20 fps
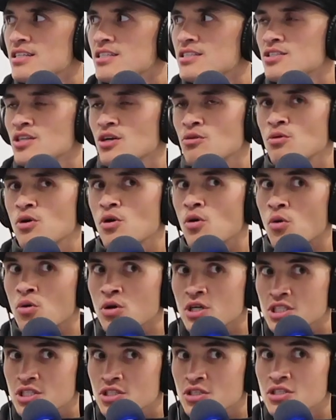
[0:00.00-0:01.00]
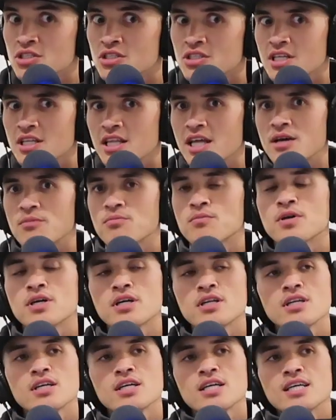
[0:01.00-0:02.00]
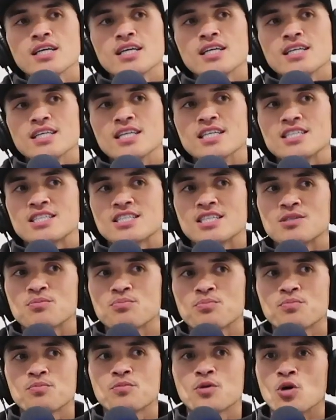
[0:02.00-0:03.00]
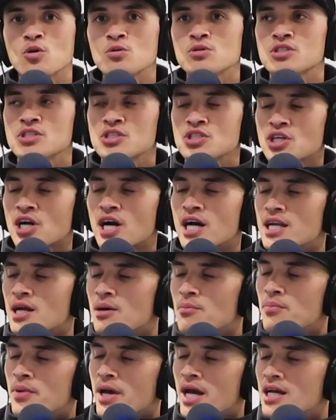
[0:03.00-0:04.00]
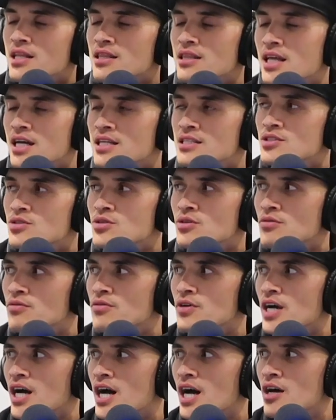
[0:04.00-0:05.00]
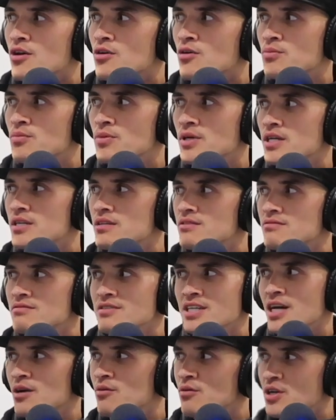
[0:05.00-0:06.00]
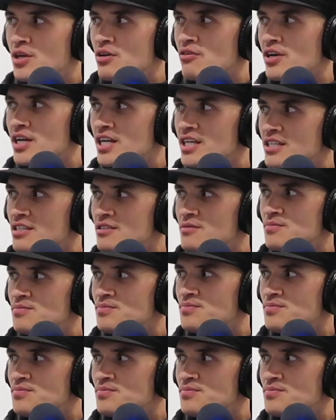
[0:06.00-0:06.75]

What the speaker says: Yeah. So we're always used to that. But yeah, it's just cool to try and unpack that sort of whakaaro. But yeah, what do you reckon?